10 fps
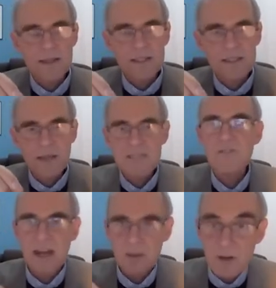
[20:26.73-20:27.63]

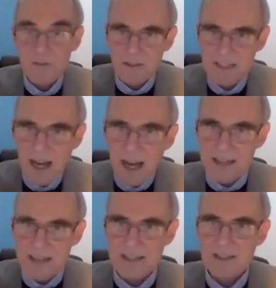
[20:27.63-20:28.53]
specify what those
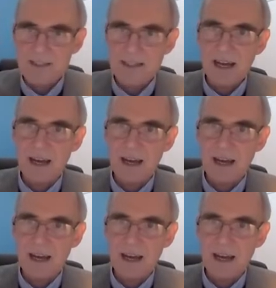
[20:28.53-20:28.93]
targets